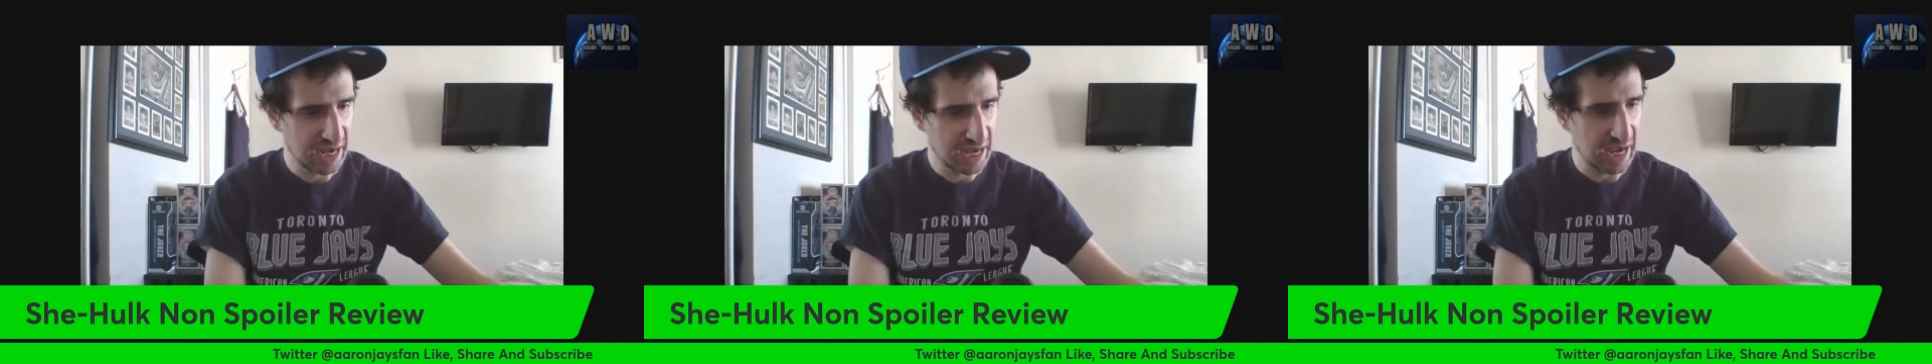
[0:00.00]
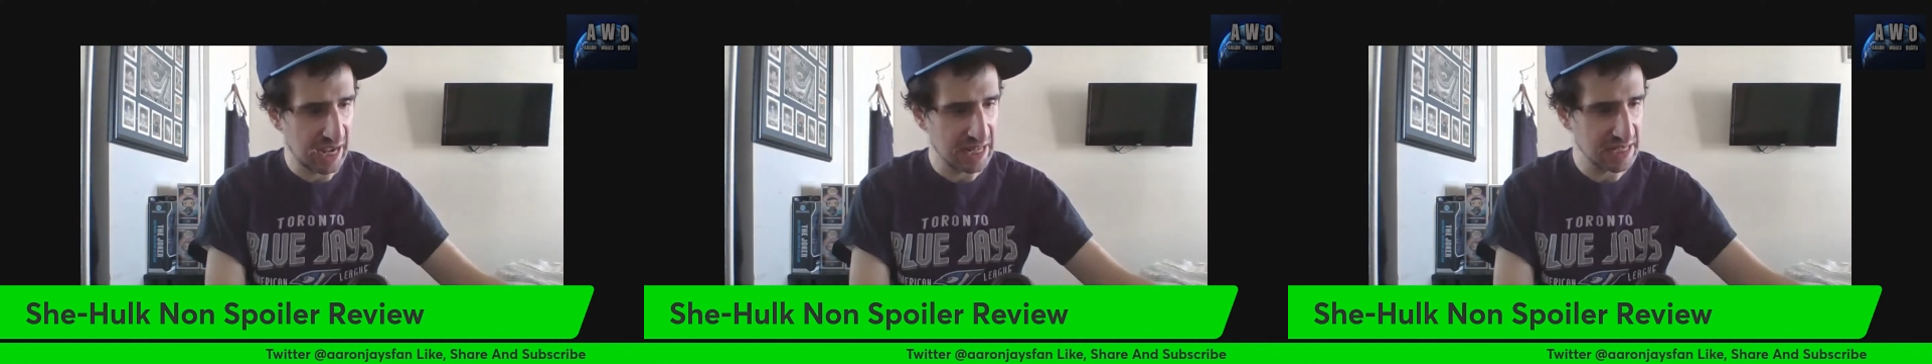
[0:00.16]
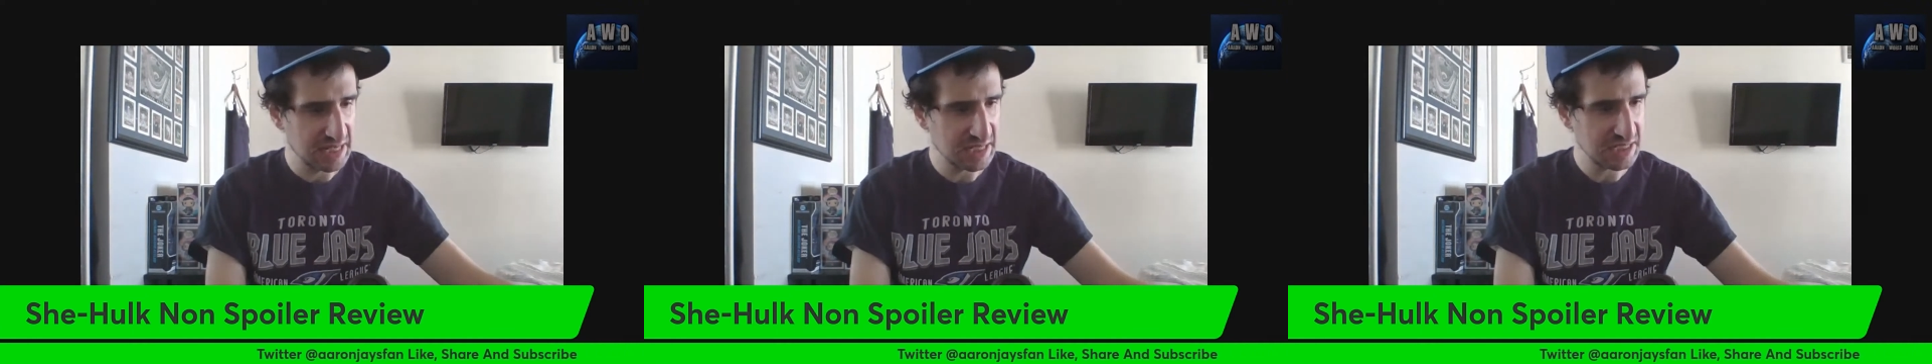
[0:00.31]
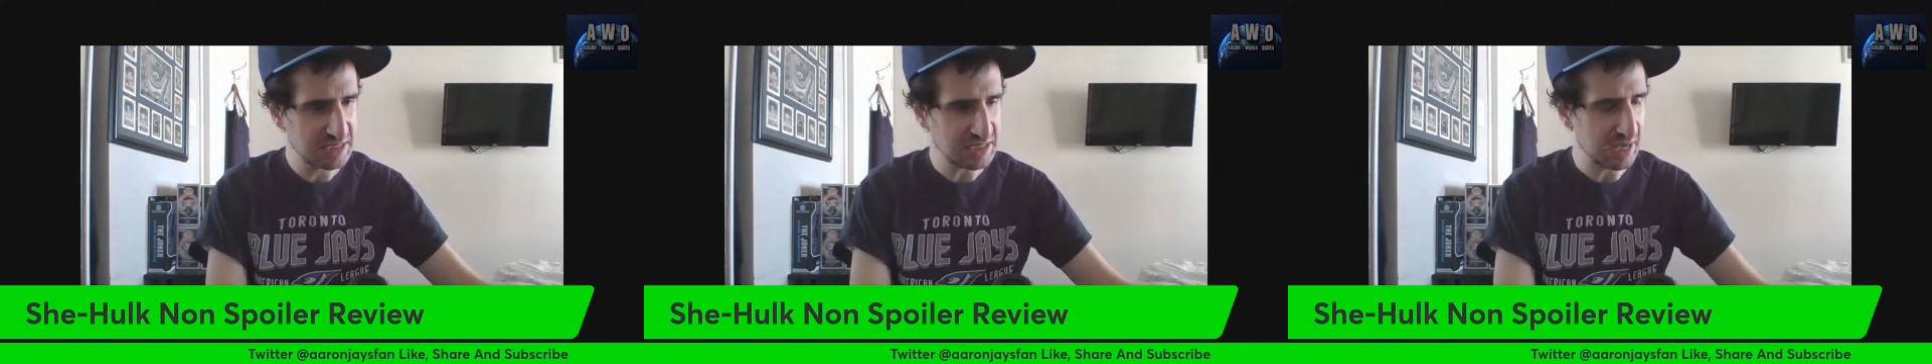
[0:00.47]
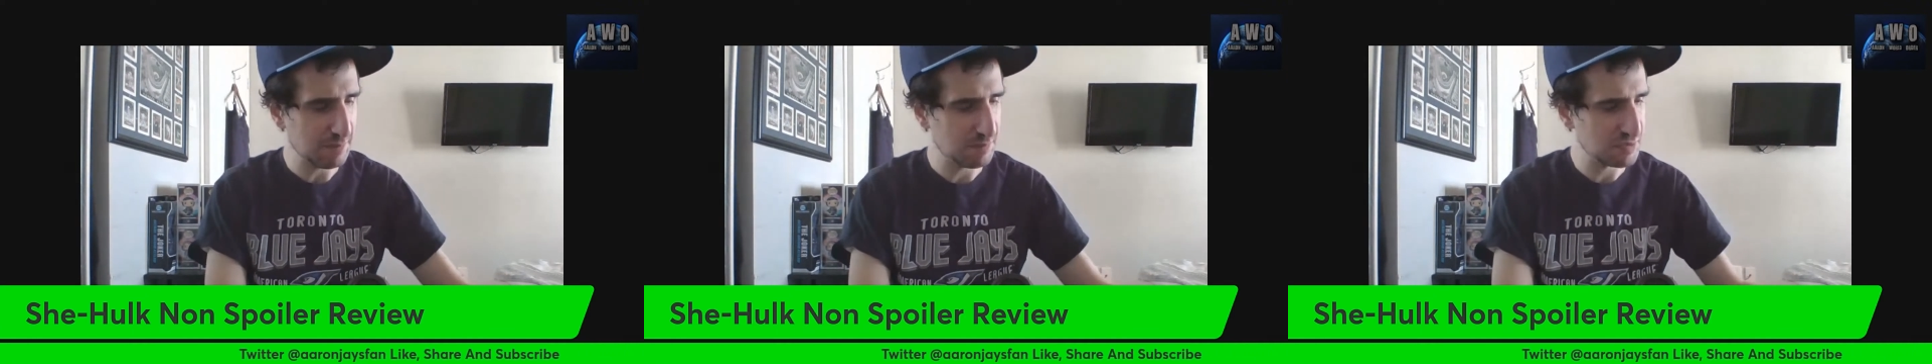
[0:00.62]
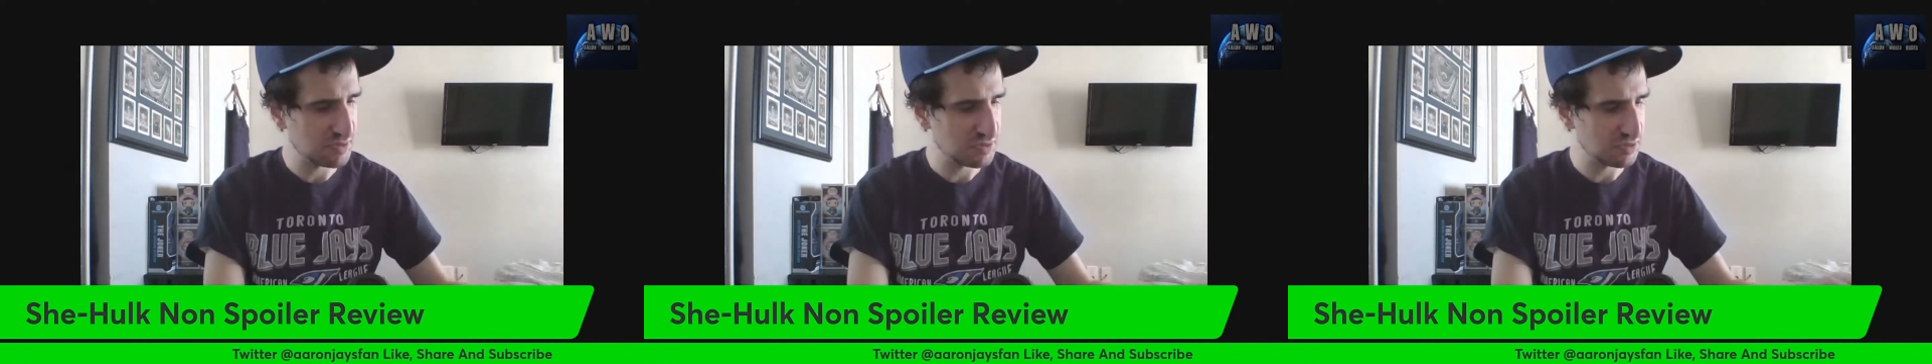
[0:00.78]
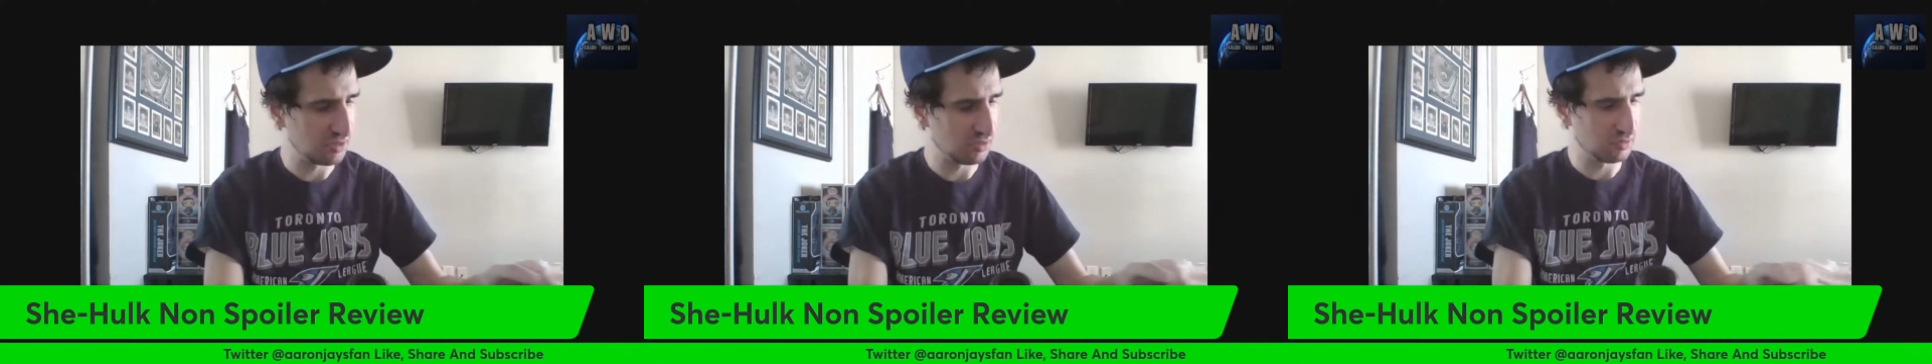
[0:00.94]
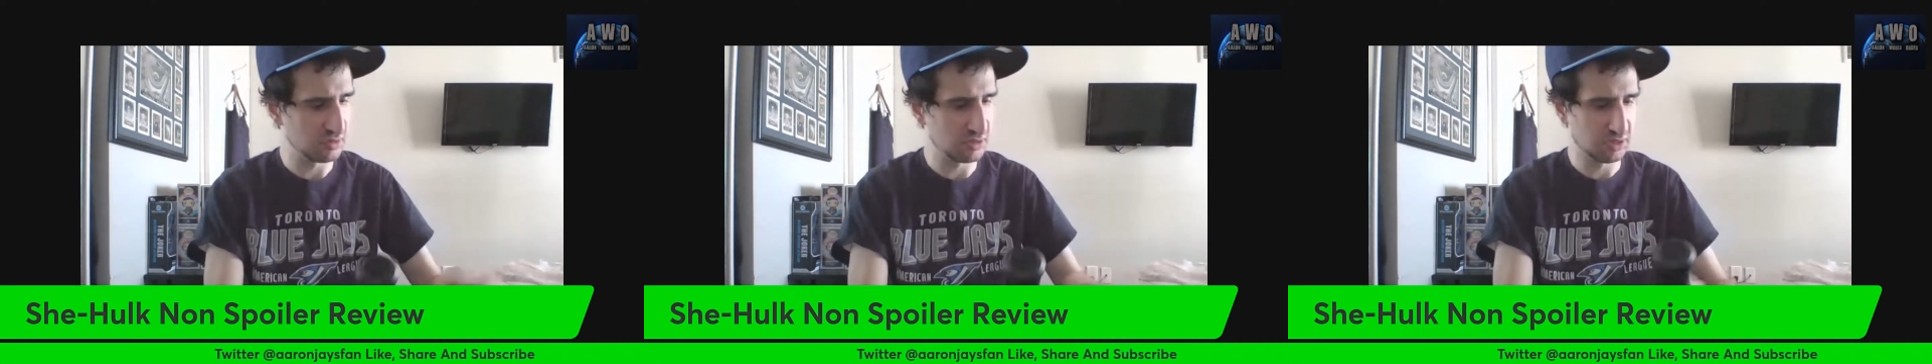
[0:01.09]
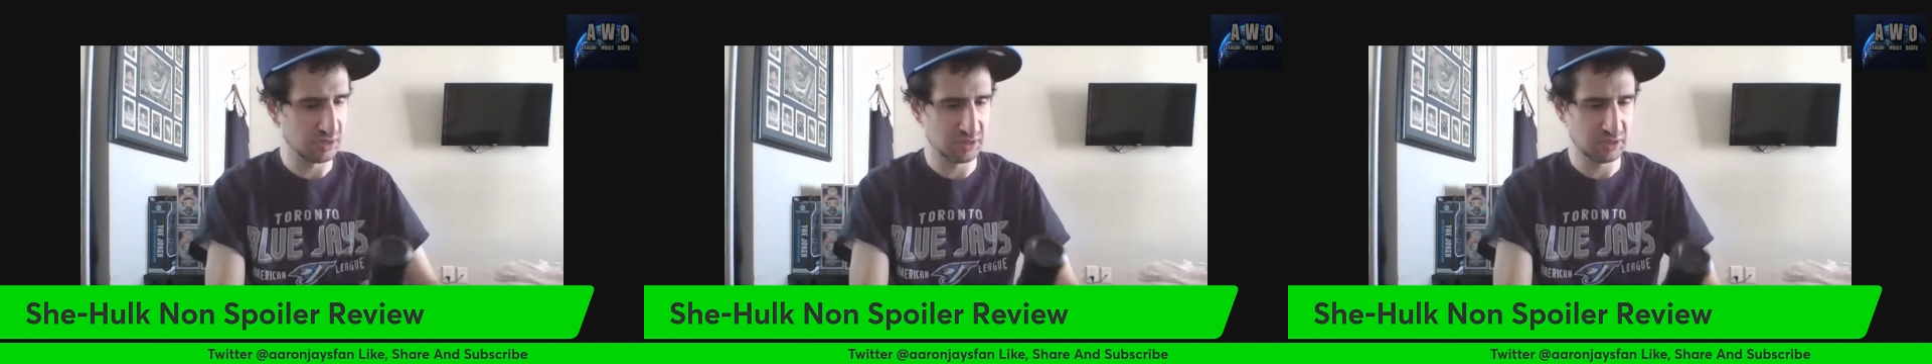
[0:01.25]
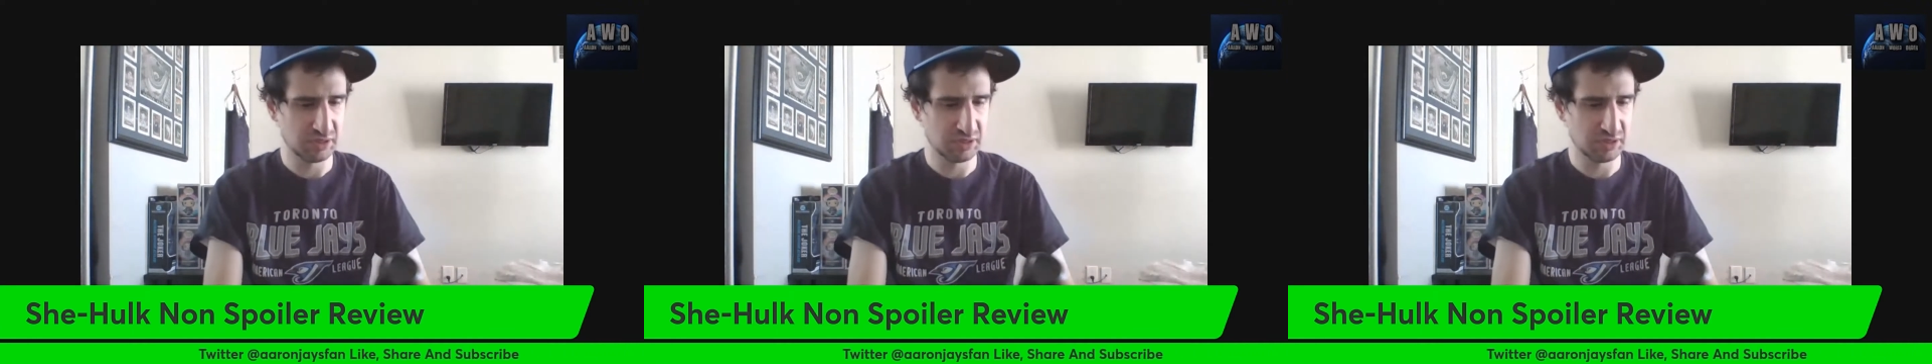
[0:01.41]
and in this episode